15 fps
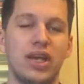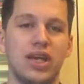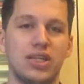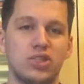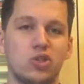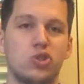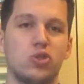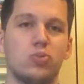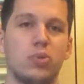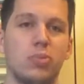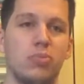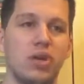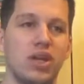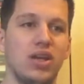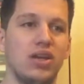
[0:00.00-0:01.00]
answers
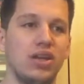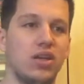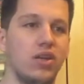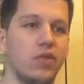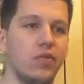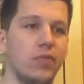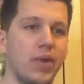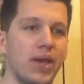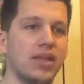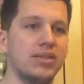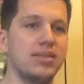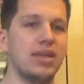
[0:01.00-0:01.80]
prepared in advance,